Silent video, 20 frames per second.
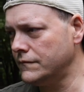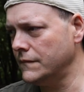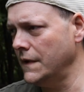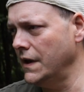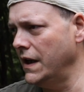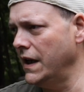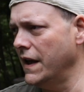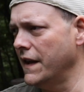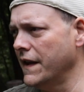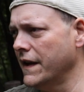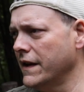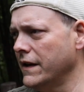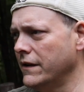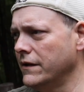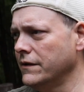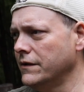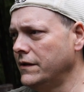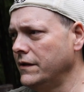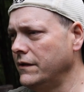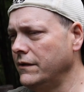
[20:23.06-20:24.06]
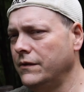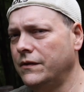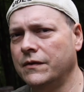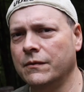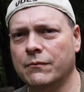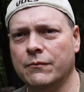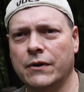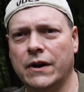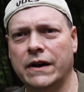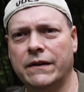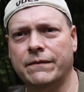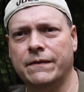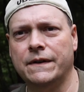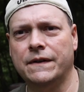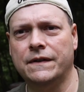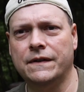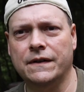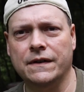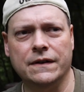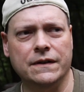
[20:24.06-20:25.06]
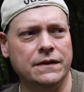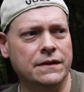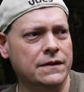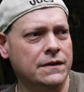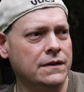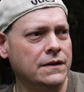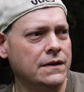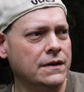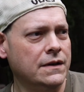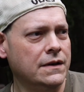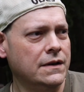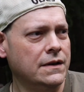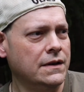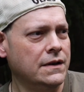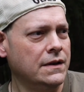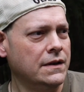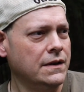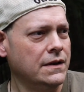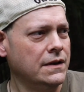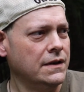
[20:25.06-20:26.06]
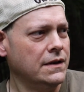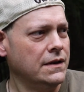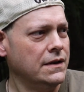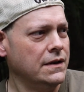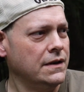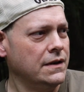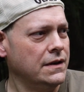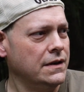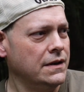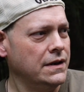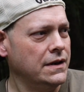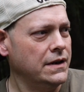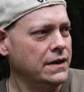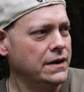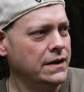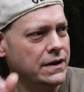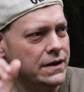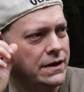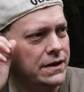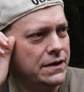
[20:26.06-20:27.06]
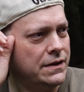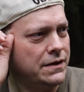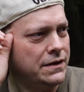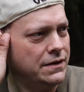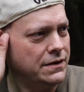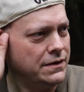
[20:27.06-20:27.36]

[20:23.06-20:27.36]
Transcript: Yeah, I think I'll do some breakfast and and uh,